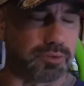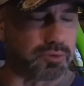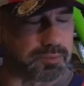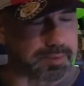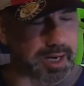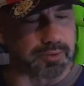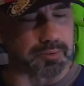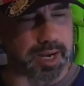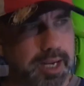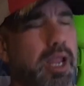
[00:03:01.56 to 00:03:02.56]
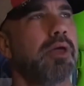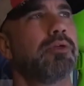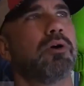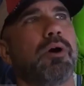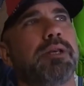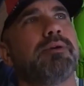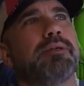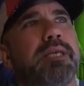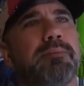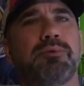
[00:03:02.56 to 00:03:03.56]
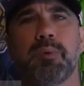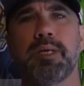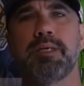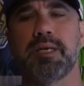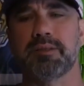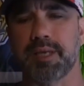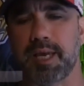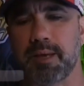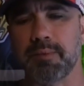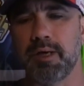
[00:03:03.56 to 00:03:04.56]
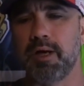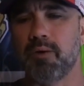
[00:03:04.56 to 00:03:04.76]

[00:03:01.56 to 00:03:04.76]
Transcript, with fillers: Duke, by the way. They're going to attempt to win this game